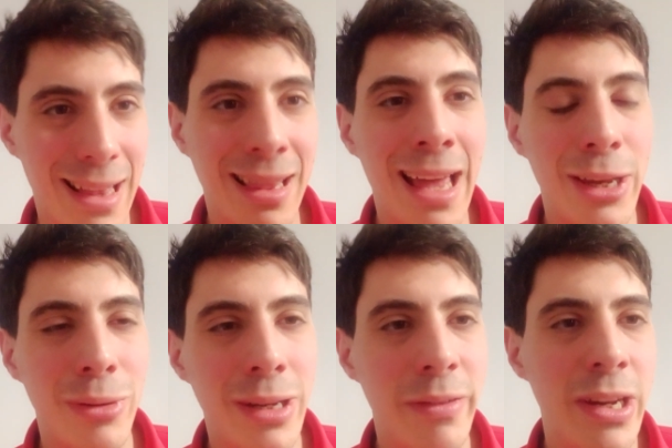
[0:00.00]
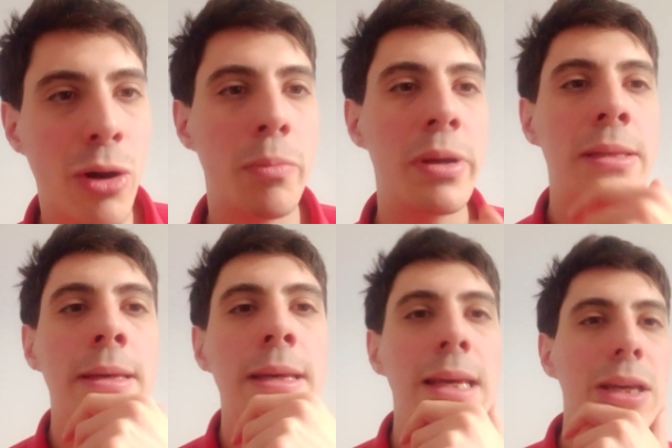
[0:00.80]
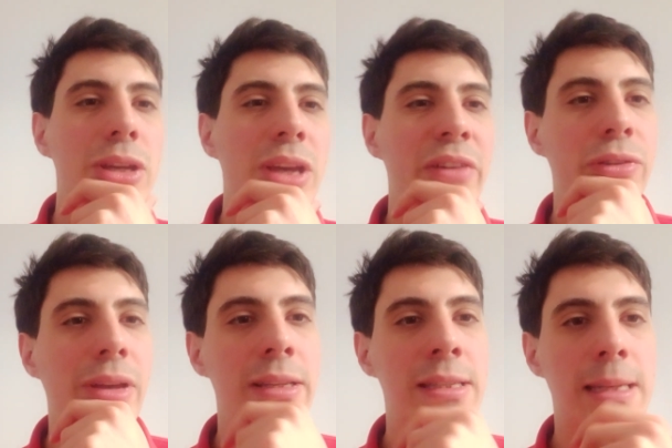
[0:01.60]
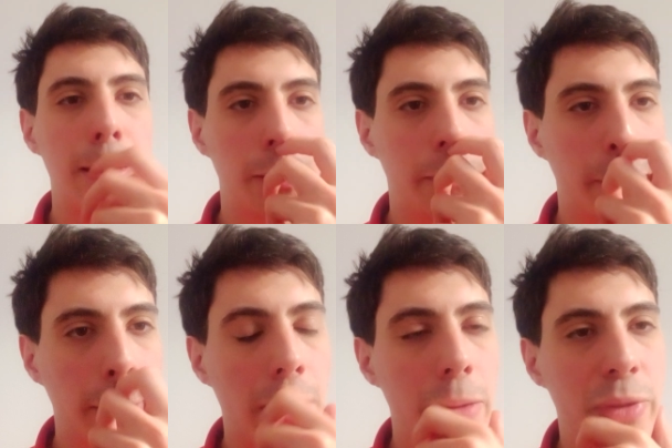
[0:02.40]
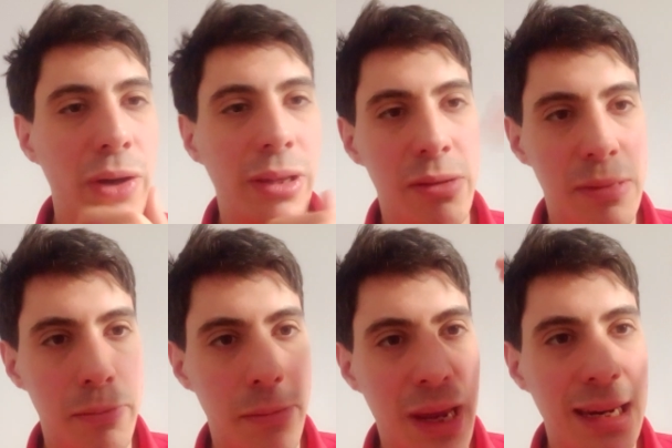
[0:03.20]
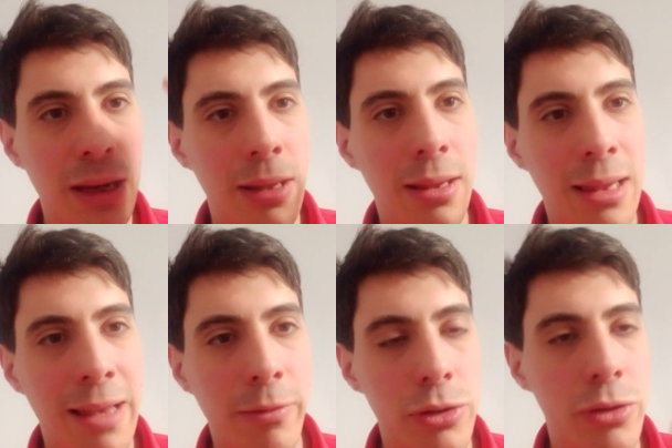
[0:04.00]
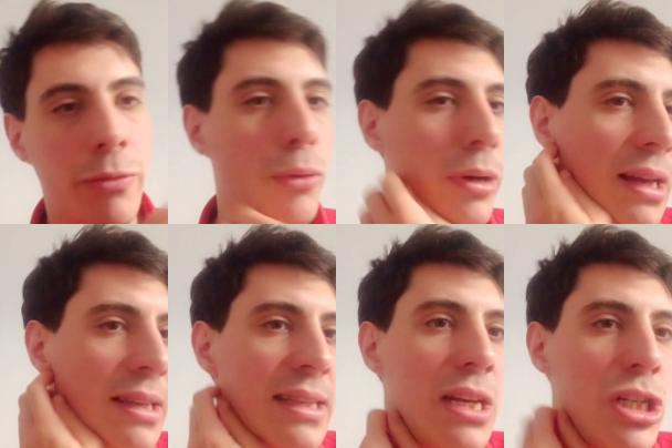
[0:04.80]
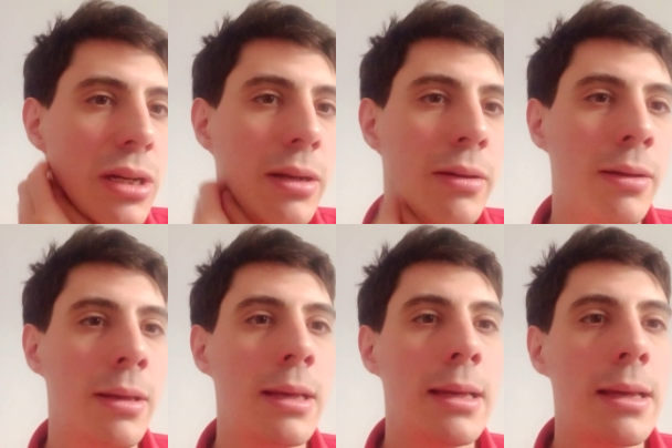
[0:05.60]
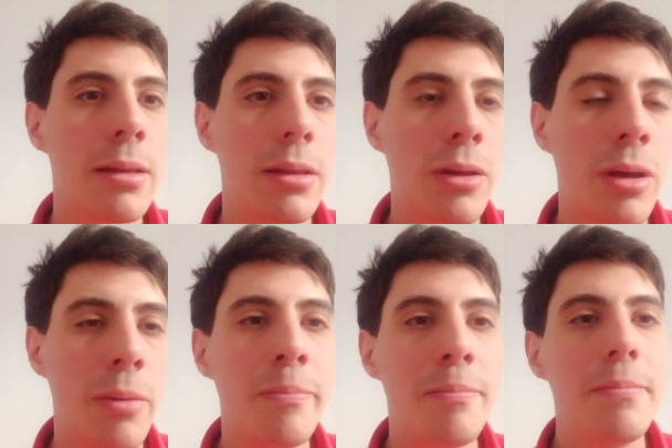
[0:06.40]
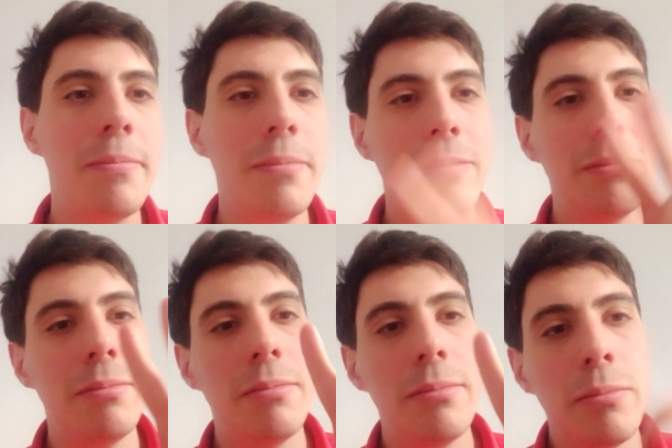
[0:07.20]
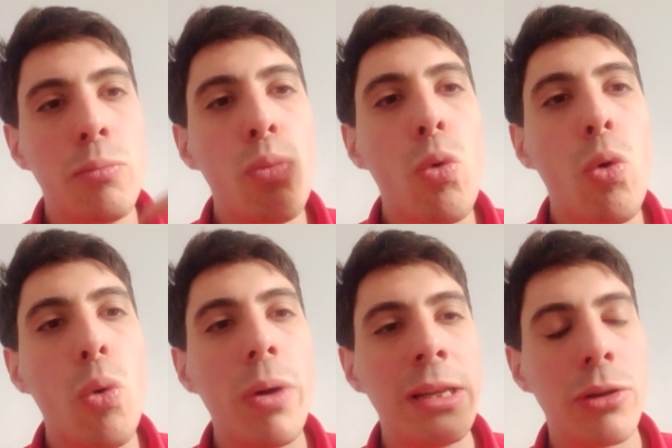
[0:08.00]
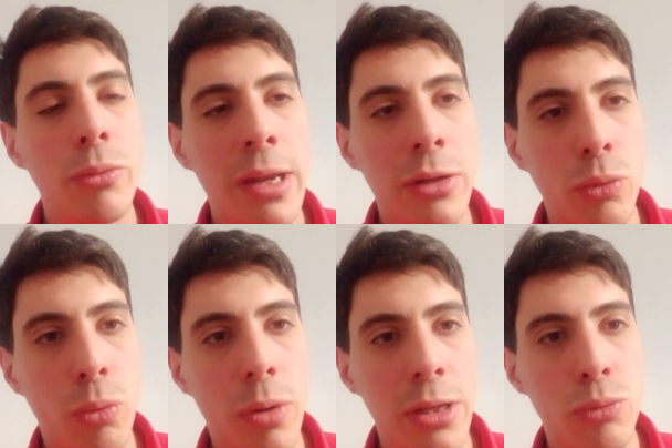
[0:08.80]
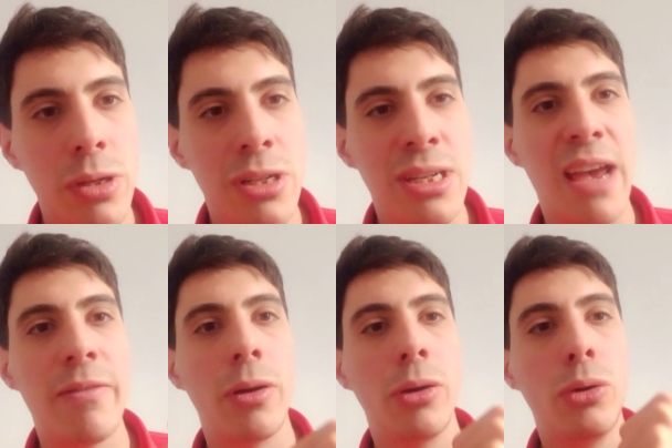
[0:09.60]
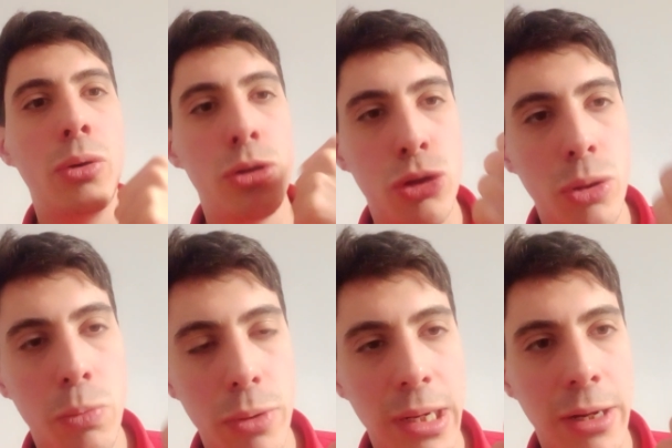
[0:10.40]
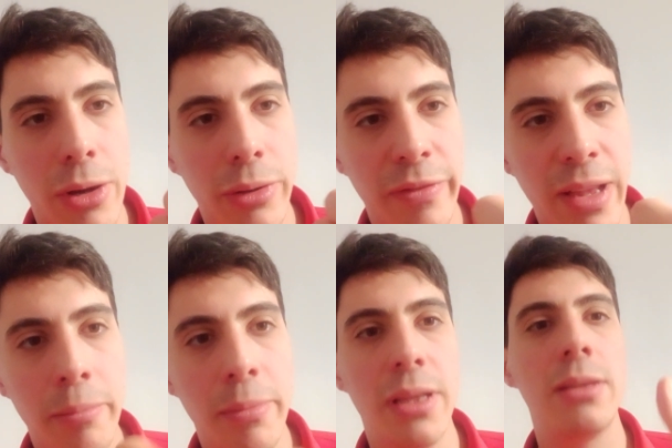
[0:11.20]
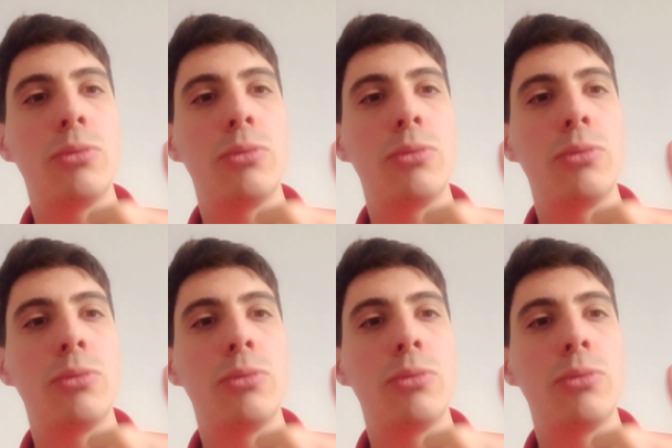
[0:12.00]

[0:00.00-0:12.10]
later in the video, but you have to understand that for Kernberg there is many levels of organization. The more integrated ones, which have a good superego development,